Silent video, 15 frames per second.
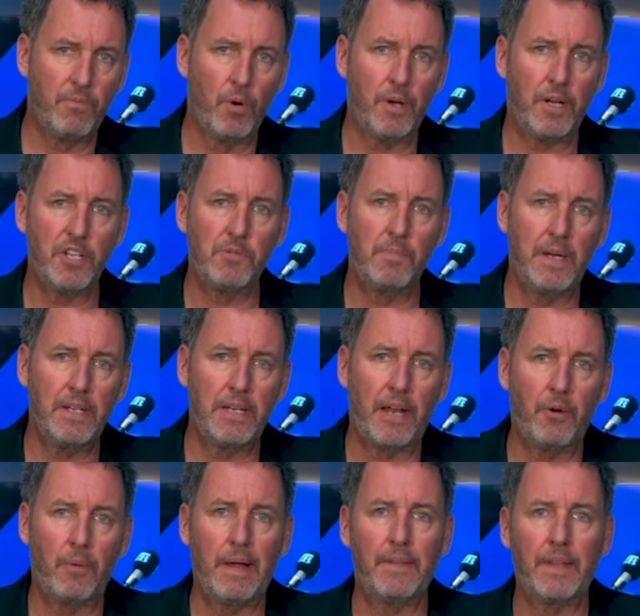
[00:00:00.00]
work has been done
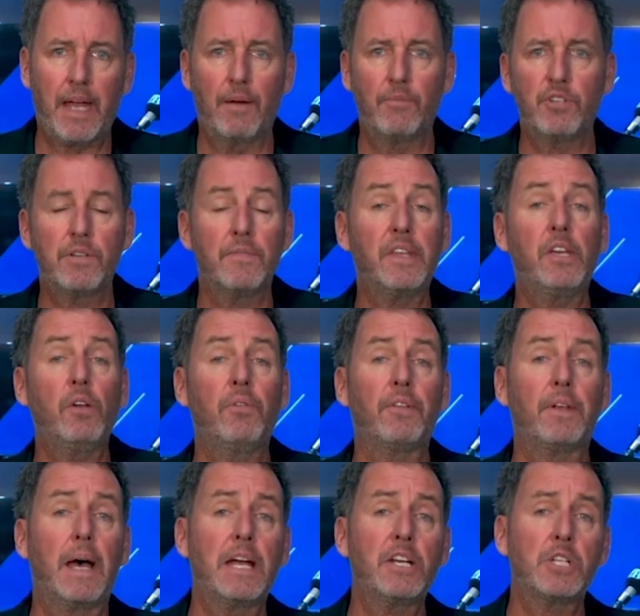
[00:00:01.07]
around the coverage of the
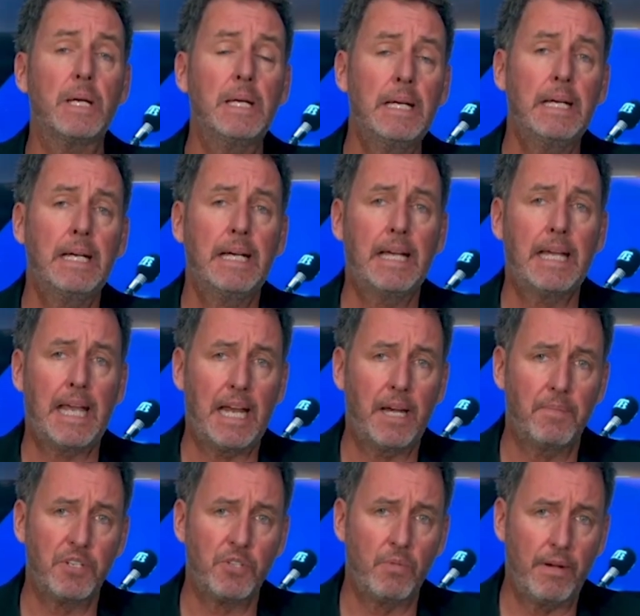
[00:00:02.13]
euthanasia and
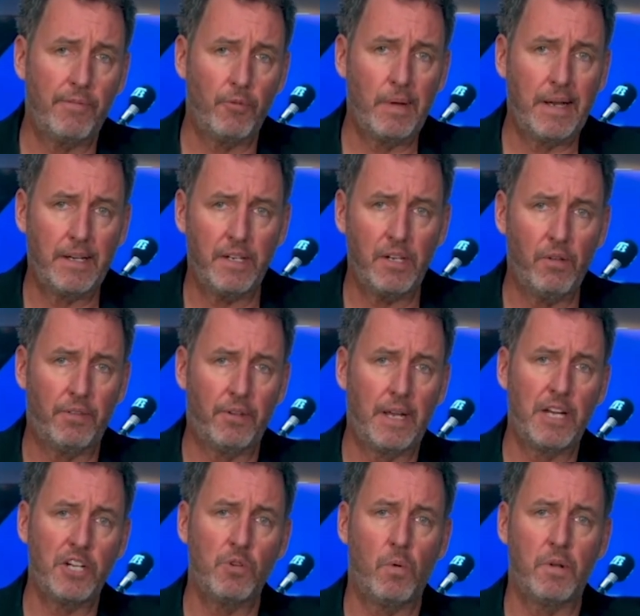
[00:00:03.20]
cannabis referenda.
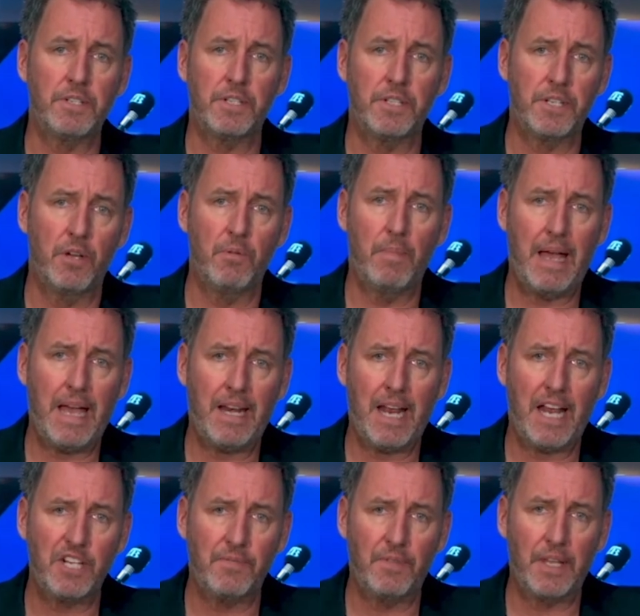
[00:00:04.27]
Euthanasia wasn't so bad.
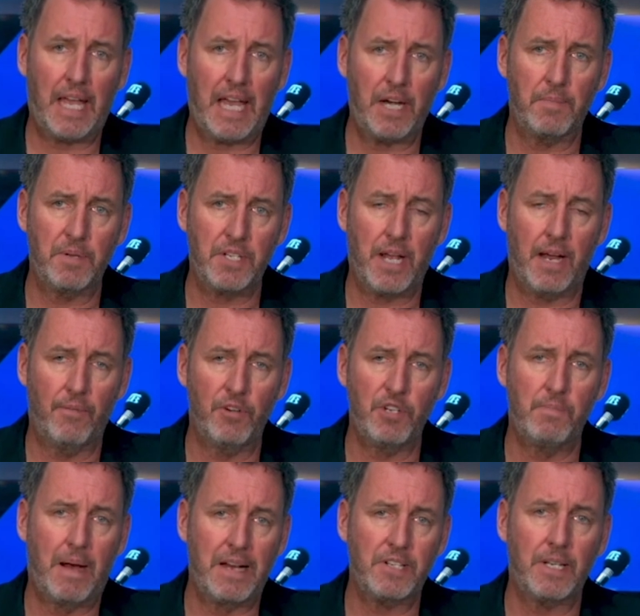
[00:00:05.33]
As for the cannabis
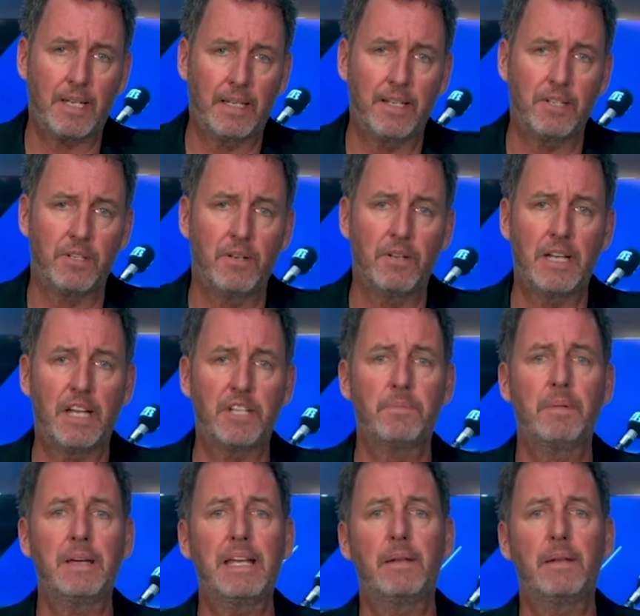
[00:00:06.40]
coverage, basically it turned out to be